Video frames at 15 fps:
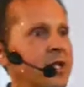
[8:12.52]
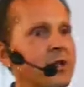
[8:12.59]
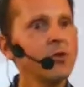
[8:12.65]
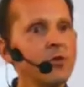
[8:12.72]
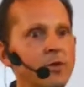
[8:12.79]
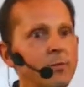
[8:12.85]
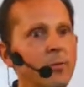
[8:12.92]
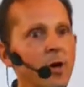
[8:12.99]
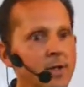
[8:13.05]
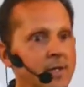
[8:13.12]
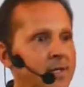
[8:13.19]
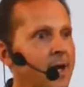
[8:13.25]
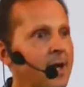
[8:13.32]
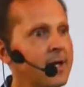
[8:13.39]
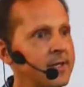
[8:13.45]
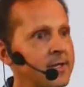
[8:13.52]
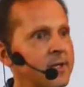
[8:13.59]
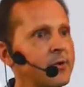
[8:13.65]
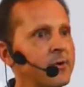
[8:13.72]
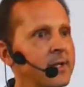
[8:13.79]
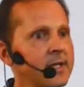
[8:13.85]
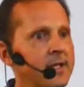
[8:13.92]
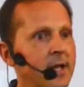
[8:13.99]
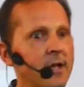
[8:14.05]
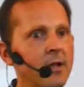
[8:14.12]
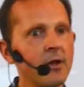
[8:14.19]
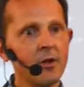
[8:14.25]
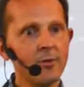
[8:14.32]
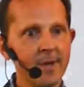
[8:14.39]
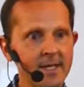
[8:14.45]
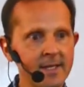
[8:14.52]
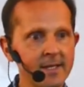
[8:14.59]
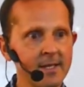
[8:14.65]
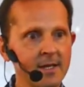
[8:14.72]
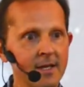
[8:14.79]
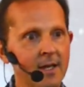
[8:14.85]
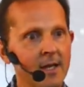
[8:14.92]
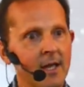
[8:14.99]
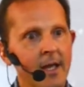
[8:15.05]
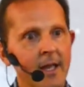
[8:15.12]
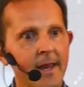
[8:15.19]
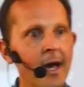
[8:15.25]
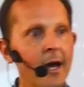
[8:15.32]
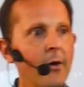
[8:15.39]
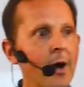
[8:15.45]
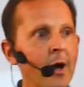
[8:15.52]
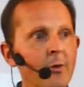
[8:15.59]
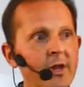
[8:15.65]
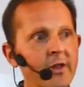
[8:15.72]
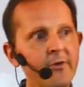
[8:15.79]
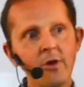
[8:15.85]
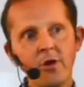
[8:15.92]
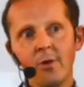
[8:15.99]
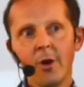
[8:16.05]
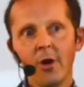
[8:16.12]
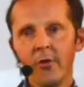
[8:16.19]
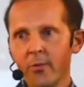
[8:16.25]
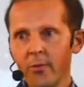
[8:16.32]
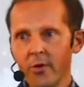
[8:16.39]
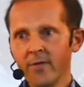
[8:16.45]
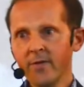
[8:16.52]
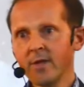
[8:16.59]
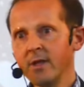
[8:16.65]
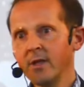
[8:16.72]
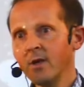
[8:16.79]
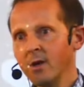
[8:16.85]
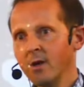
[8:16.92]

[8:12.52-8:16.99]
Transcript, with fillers: include both asteroids and comets. Now, I will talk about mostly